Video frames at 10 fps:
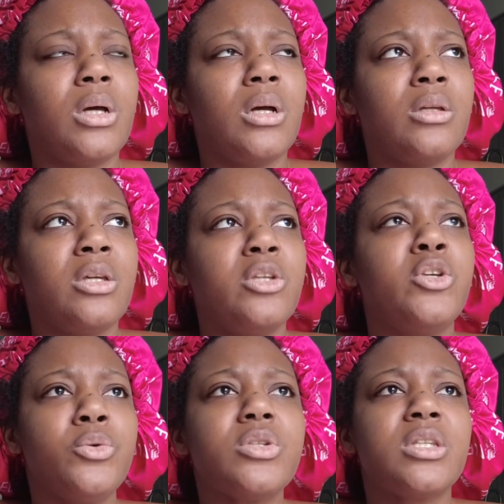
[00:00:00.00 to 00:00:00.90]

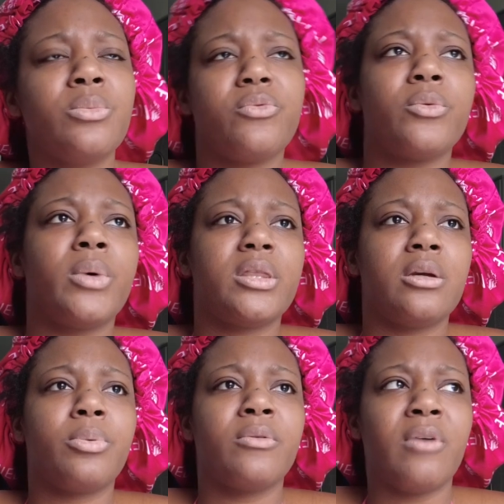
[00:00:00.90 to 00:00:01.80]
use them for what
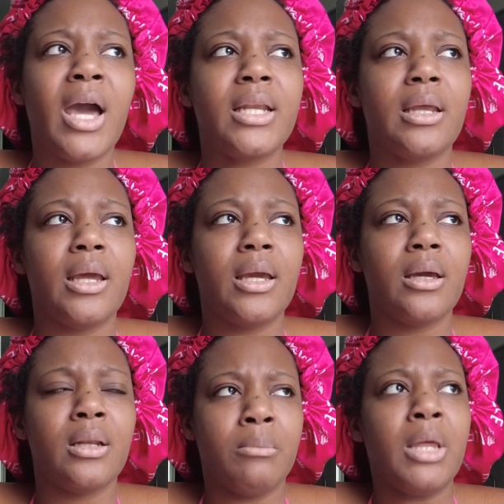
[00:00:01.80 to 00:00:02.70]
they're
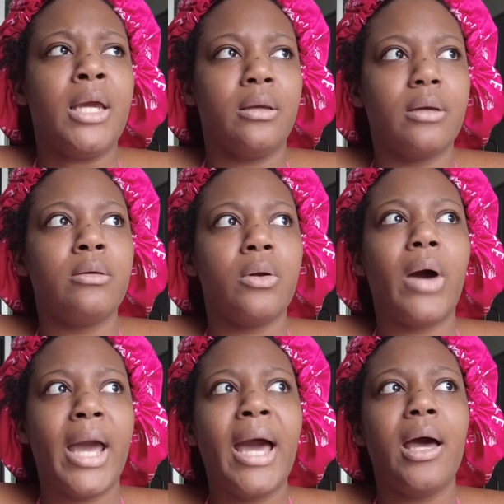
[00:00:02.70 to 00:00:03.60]
providing. And I'm like,
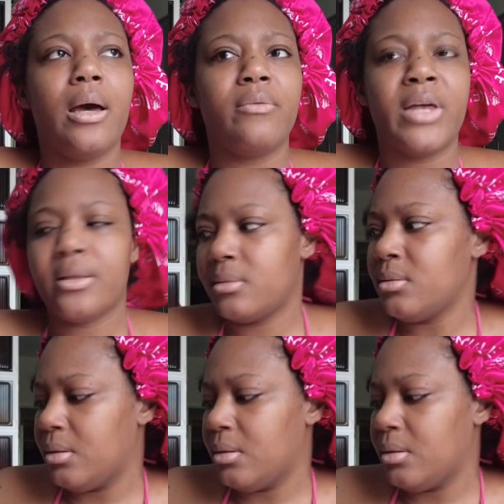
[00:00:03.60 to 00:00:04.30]
I have that,